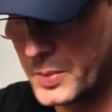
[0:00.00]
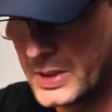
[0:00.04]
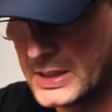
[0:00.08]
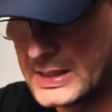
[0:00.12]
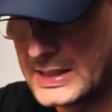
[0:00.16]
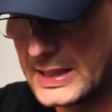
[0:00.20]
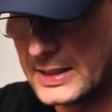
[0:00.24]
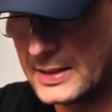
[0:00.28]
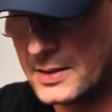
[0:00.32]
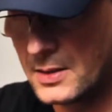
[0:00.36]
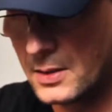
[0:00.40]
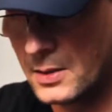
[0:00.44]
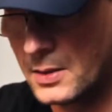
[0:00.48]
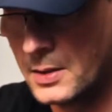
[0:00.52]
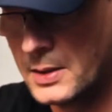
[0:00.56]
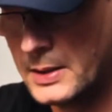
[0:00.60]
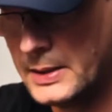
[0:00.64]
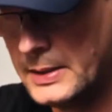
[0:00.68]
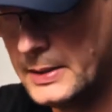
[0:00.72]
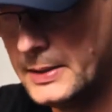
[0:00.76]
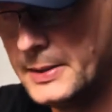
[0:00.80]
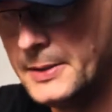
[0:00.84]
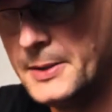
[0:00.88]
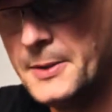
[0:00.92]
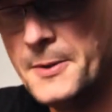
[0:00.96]
the center.
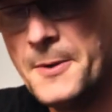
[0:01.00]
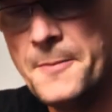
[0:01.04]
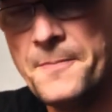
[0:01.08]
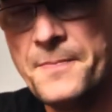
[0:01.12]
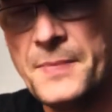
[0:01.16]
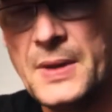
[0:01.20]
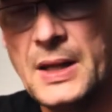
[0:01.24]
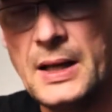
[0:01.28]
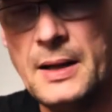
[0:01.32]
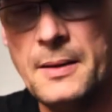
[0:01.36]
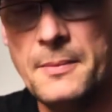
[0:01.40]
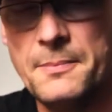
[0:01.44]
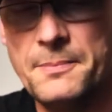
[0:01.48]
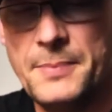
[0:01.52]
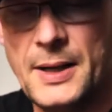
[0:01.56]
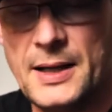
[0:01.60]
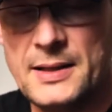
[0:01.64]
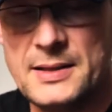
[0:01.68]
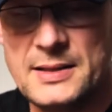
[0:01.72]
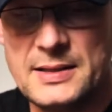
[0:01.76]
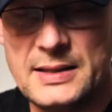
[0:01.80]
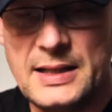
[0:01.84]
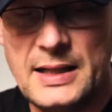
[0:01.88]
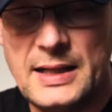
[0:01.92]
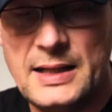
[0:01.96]

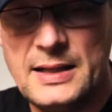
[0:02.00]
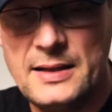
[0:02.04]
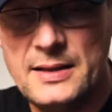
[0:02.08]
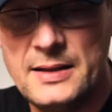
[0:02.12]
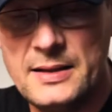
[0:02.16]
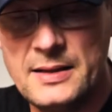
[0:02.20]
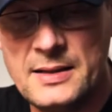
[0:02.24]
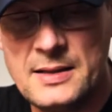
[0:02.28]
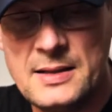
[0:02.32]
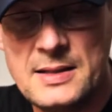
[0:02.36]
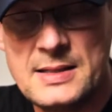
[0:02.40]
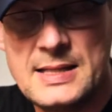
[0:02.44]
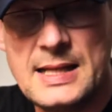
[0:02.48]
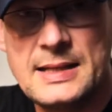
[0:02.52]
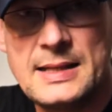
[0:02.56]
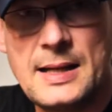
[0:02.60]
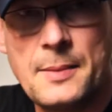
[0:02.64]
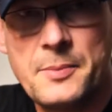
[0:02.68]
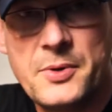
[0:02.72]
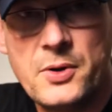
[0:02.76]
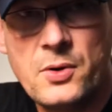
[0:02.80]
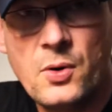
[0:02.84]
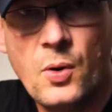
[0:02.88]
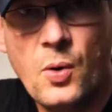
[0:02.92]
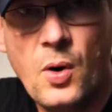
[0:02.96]
But
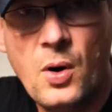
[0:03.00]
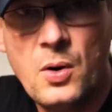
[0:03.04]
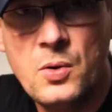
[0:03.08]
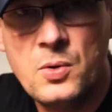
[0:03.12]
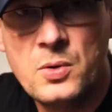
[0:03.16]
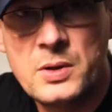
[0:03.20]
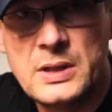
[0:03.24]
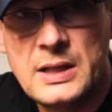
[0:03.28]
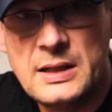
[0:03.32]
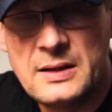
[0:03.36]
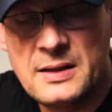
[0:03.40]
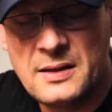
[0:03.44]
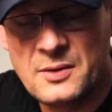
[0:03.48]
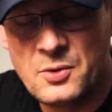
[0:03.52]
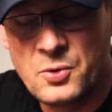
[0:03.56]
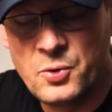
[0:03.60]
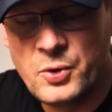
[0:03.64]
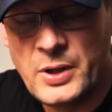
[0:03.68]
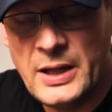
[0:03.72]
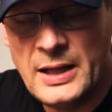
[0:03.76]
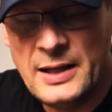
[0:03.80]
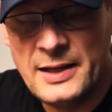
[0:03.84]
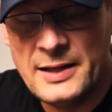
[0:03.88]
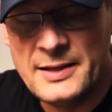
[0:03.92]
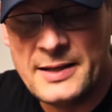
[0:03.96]
ZWO did a
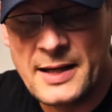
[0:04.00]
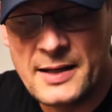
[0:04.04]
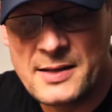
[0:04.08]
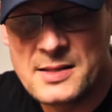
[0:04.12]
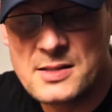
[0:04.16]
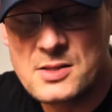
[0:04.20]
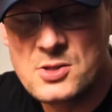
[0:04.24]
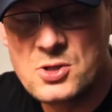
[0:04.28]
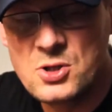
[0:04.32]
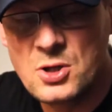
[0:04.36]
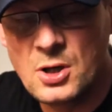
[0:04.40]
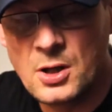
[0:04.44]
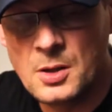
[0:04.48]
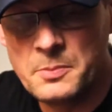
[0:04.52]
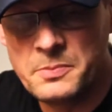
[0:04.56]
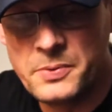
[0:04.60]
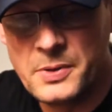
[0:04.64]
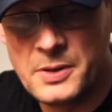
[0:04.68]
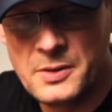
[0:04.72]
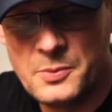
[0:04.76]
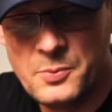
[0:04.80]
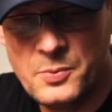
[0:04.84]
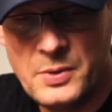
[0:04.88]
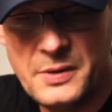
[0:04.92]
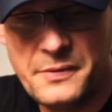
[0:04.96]
really nice job
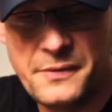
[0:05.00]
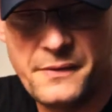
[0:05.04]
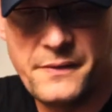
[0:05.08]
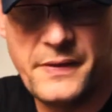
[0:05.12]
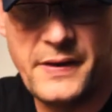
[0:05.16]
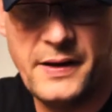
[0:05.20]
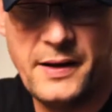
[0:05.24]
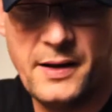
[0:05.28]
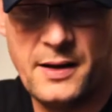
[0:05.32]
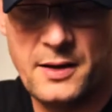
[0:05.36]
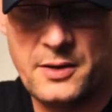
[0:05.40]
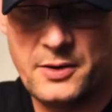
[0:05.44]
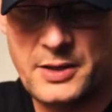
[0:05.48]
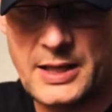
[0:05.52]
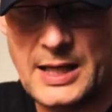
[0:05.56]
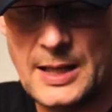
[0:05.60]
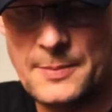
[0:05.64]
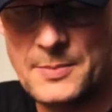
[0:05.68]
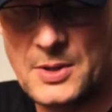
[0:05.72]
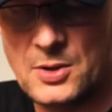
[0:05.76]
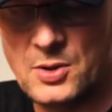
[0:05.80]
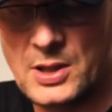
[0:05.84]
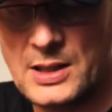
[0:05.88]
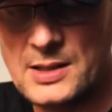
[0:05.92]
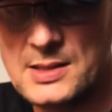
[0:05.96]
with their
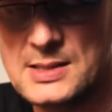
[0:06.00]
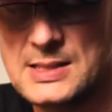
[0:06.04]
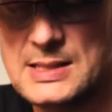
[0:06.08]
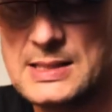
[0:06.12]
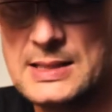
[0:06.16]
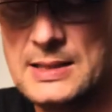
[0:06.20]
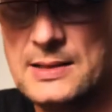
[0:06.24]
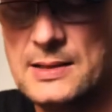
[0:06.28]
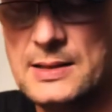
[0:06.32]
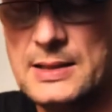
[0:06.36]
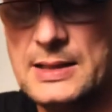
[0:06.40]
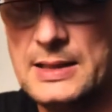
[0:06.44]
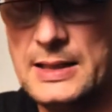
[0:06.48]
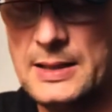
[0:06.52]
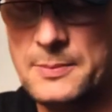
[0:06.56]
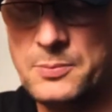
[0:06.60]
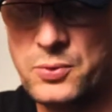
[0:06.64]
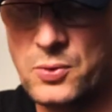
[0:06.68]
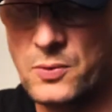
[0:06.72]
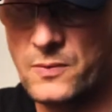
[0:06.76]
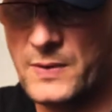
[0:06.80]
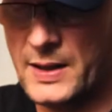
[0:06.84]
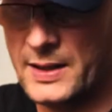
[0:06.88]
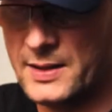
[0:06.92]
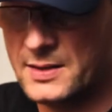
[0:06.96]
cameras. They
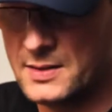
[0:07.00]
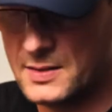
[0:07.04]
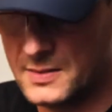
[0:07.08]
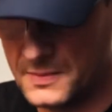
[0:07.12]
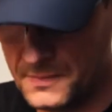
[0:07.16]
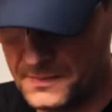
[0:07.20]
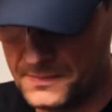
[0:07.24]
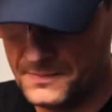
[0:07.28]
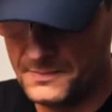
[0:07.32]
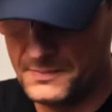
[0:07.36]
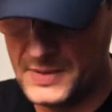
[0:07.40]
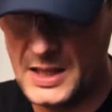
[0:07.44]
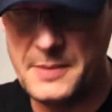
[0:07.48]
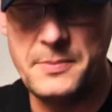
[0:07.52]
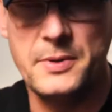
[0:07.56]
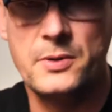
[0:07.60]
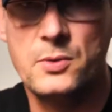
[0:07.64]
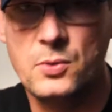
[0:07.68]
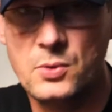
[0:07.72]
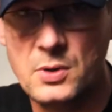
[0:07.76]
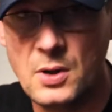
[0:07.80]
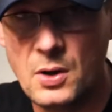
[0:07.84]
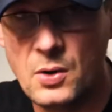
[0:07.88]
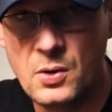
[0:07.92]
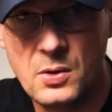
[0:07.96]
provide, maybe
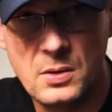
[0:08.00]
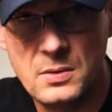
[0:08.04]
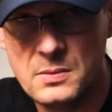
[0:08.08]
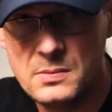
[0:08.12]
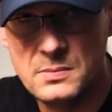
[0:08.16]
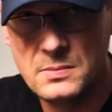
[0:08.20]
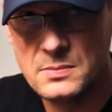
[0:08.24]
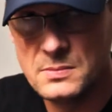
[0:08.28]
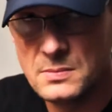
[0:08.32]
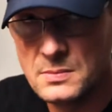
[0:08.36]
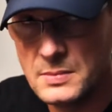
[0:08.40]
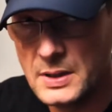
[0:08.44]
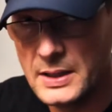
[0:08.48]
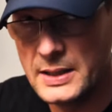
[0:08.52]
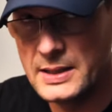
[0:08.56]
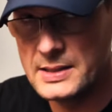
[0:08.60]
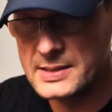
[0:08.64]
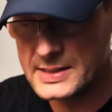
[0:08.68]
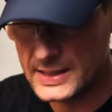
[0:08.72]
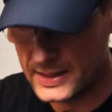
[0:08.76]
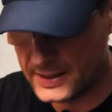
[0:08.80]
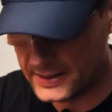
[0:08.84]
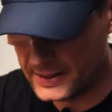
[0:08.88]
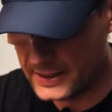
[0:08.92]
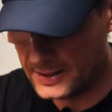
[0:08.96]
you know
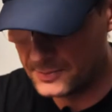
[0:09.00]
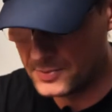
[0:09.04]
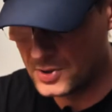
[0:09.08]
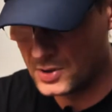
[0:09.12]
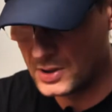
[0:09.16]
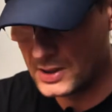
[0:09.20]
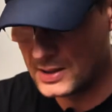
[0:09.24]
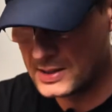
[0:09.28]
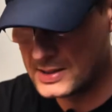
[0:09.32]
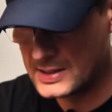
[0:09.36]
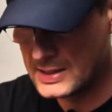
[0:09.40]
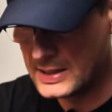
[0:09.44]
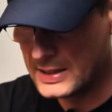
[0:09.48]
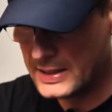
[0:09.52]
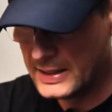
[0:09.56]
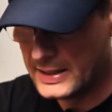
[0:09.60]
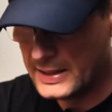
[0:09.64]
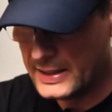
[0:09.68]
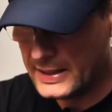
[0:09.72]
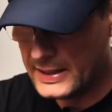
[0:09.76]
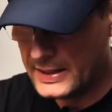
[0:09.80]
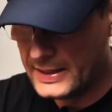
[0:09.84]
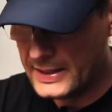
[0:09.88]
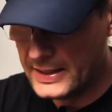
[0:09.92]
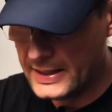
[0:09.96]
ASI cameras,
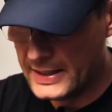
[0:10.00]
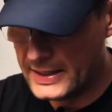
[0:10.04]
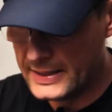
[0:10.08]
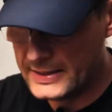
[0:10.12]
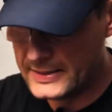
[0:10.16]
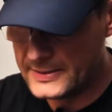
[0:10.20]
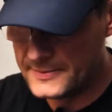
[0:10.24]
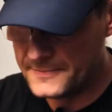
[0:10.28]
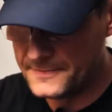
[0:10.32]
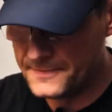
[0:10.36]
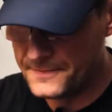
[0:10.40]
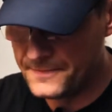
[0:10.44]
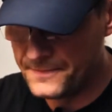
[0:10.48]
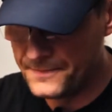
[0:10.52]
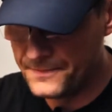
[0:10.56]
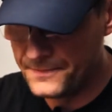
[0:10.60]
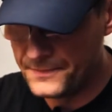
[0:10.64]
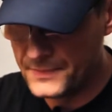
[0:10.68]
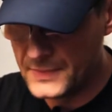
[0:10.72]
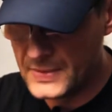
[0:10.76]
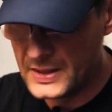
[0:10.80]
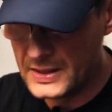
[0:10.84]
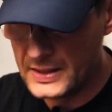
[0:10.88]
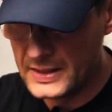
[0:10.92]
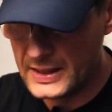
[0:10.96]

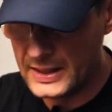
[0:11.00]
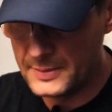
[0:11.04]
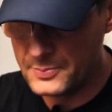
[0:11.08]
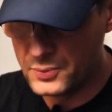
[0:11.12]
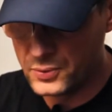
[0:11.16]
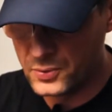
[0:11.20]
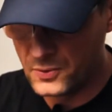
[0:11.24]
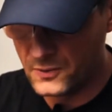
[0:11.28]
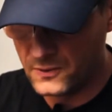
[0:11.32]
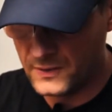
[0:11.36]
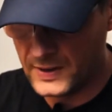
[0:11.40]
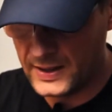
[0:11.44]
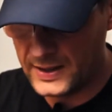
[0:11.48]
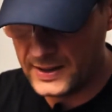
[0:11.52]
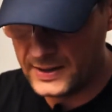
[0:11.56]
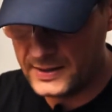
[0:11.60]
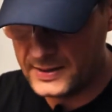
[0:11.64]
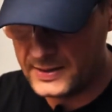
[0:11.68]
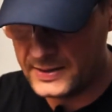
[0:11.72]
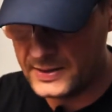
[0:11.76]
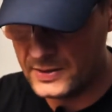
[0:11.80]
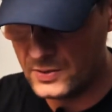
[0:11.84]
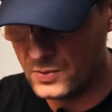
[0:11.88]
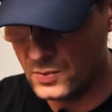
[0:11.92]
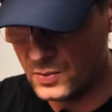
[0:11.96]
they
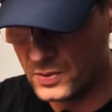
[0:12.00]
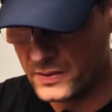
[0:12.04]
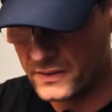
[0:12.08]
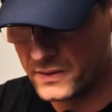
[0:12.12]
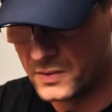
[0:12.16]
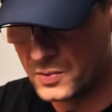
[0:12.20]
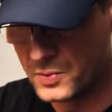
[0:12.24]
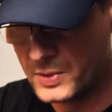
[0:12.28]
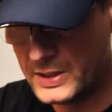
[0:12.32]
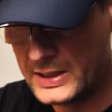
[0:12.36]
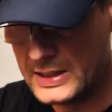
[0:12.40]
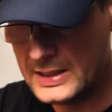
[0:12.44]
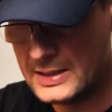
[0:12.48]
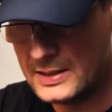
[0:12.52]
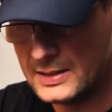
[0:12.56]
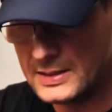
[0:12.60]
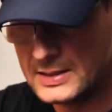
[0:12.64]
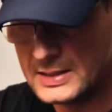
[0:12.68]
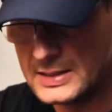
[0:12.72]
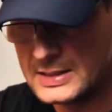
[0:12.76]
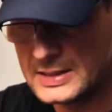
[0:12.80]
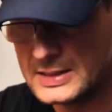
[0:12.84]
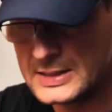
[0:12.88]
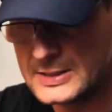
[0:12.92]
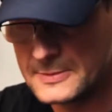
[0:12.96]
provide you 3
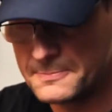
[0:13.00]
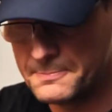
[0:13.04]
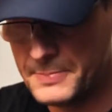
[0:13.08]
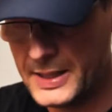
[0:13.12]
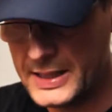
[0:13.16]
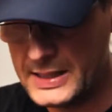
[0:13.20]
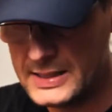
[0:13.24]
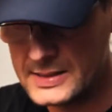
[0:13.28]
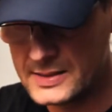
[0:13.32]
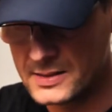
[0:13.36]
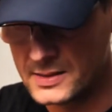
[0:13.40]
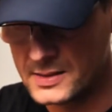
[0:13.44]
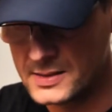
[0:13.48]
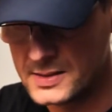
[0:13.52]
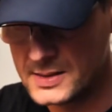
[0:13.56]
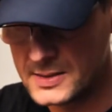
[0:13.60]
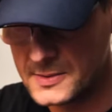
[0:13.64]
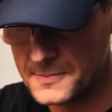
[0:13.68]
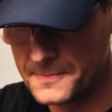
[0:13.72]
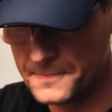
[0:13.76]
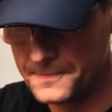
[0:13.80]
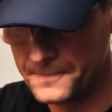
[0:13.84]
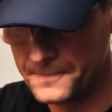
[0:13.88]
spacers,